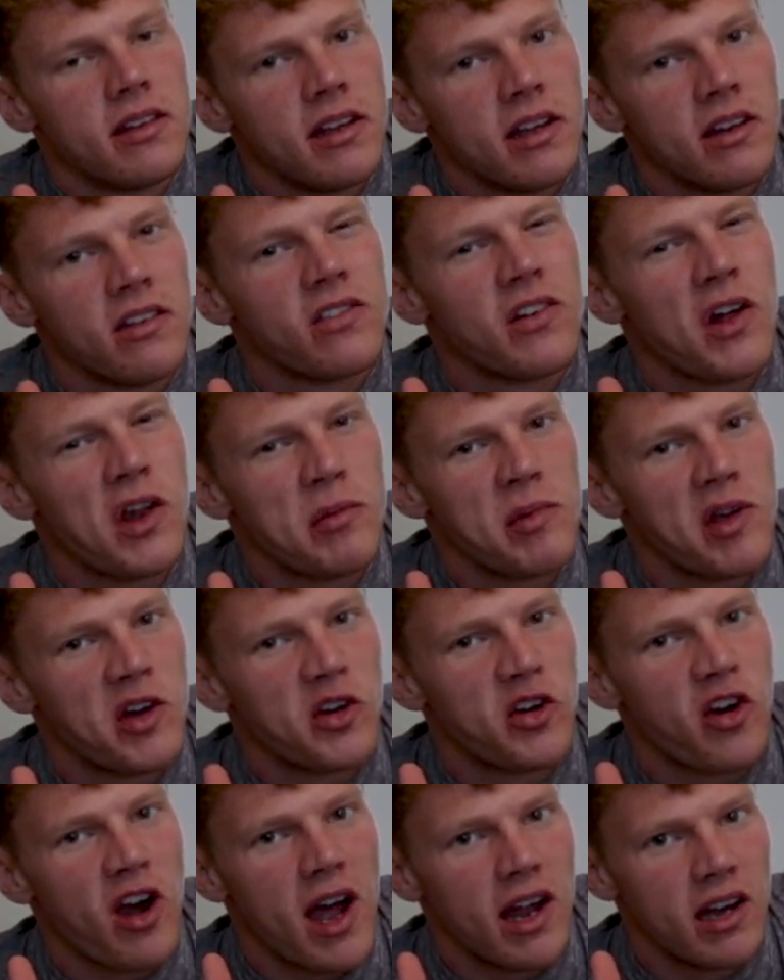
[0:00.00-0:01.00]
and follow me
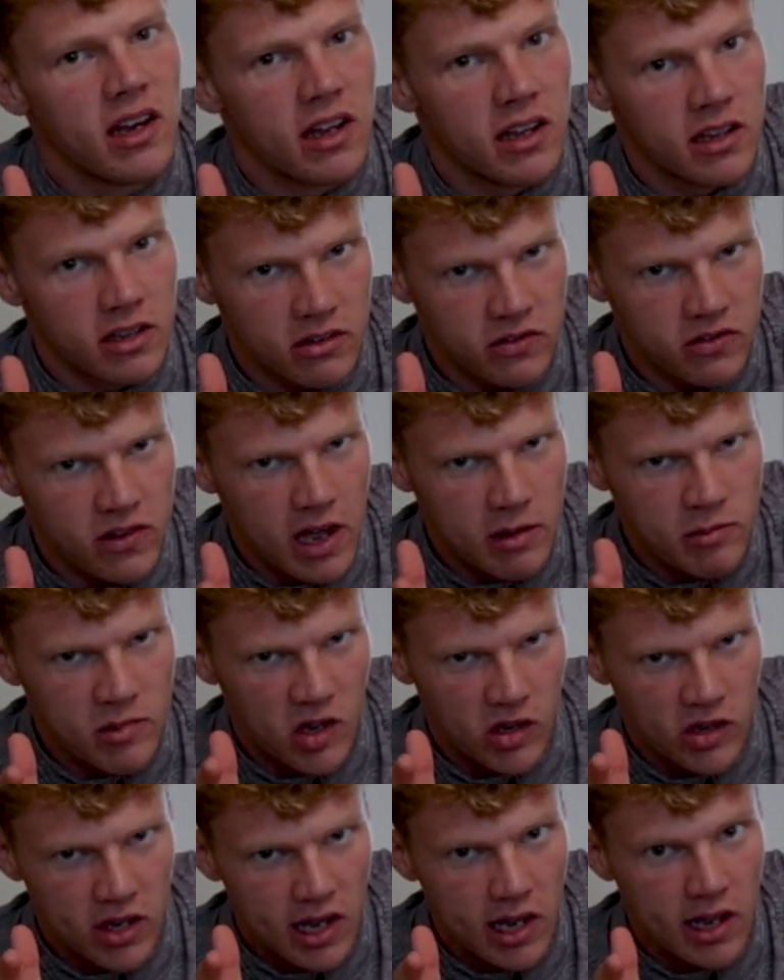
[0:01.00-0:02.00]
on Grindr. You'll find me
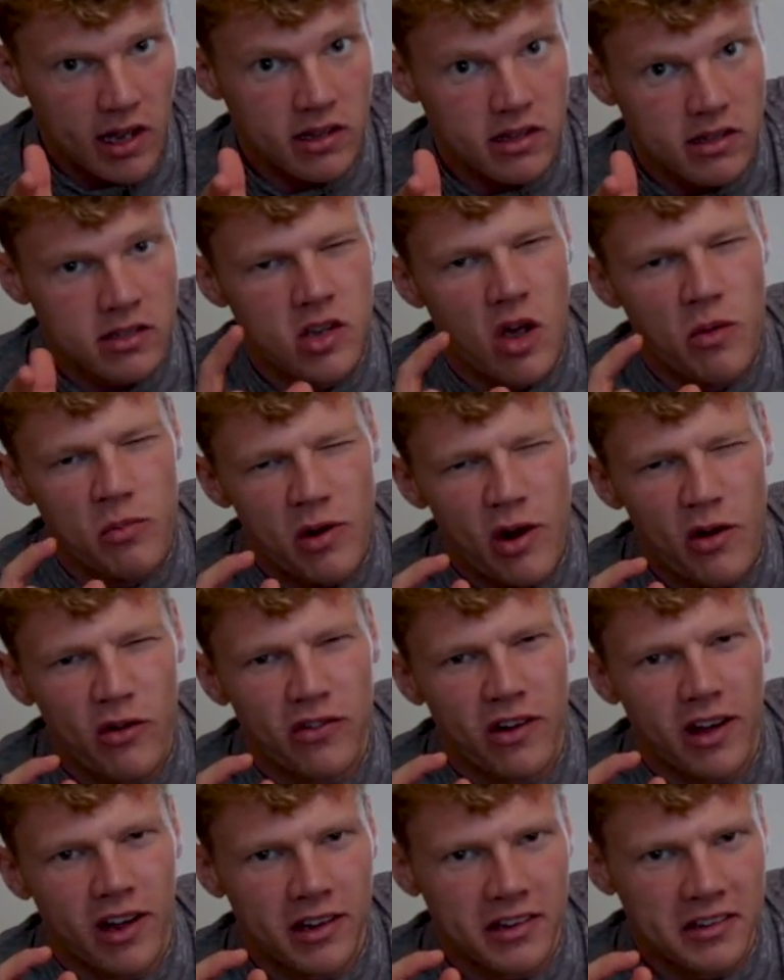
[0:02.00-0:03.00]
on their top
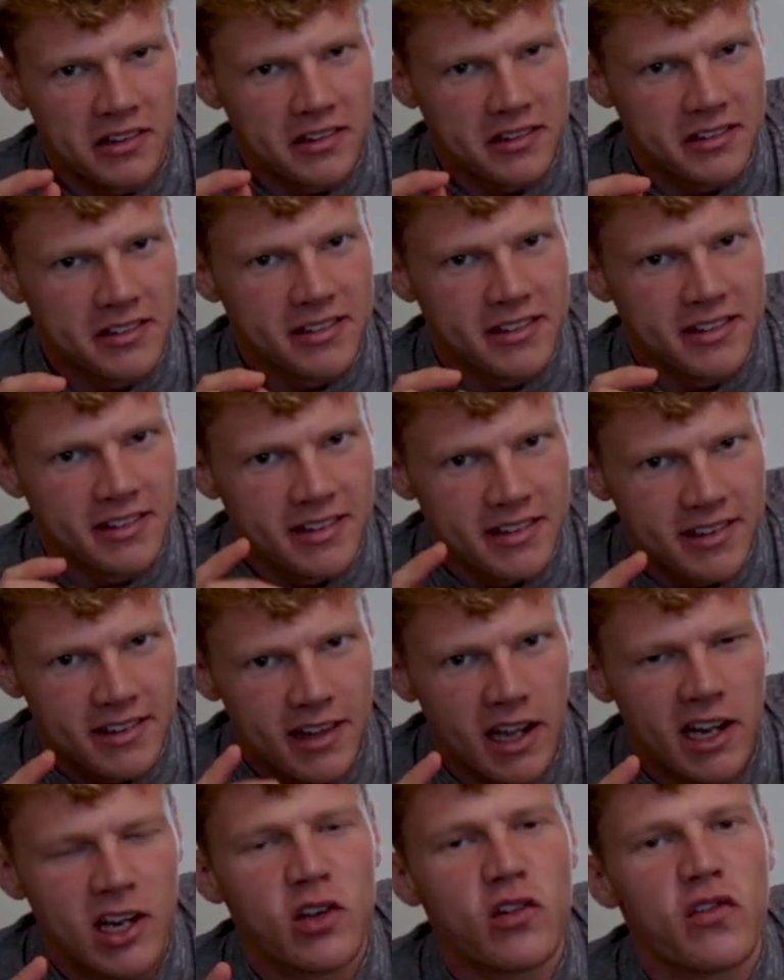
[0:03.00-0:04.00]
profile.
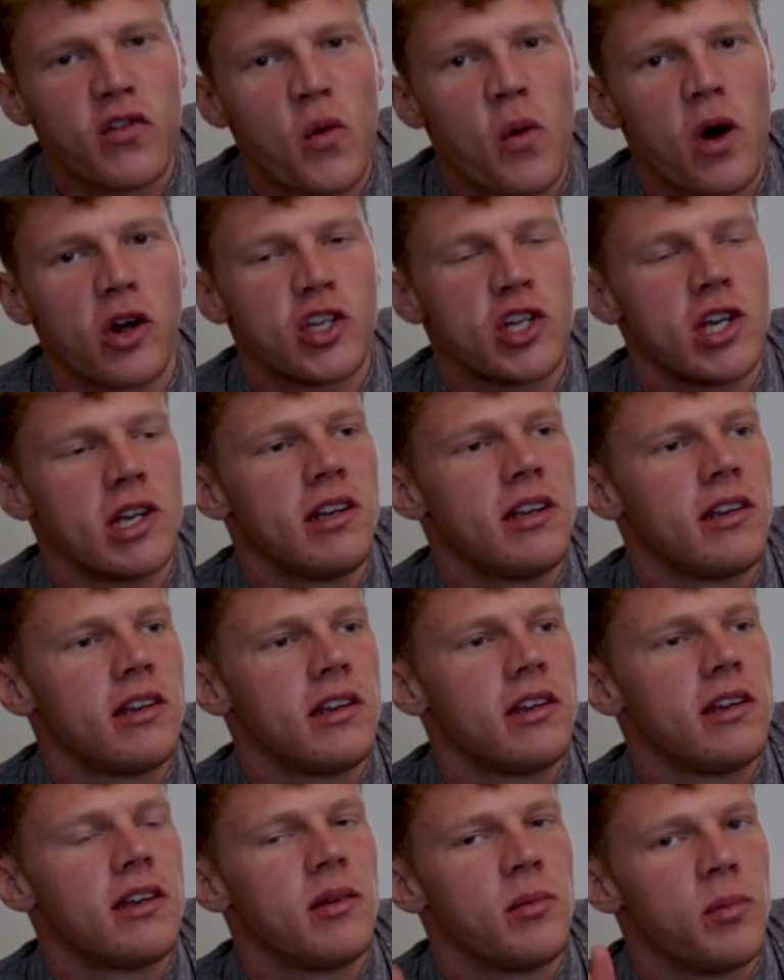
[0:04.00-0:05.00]
Thank you for watching.
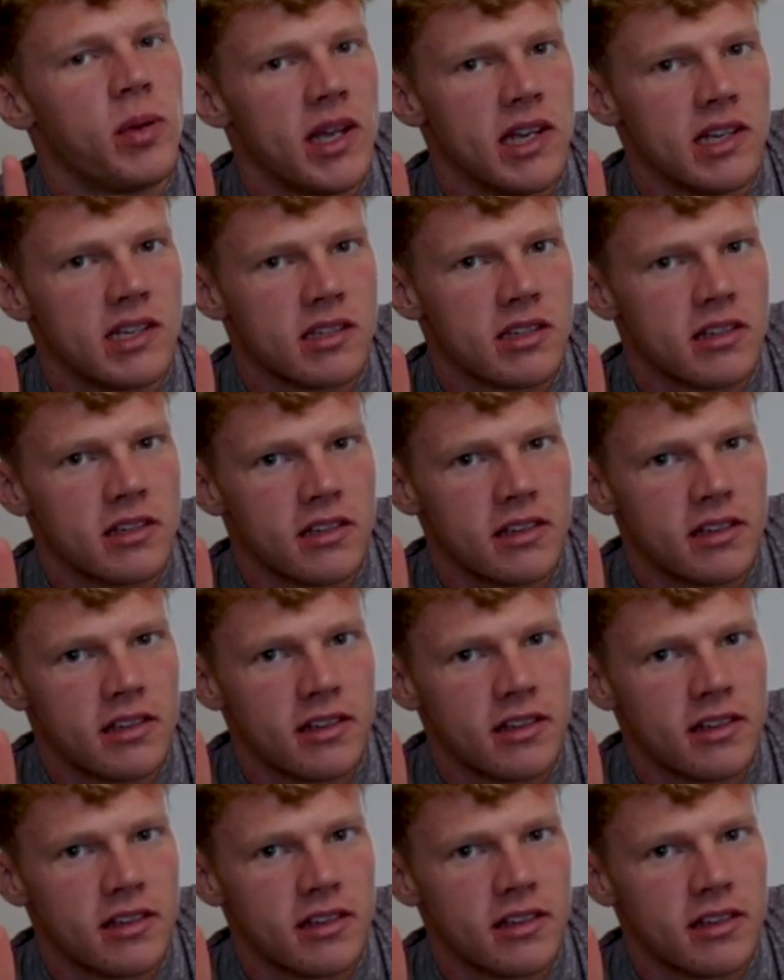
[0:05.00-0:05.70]
Peace.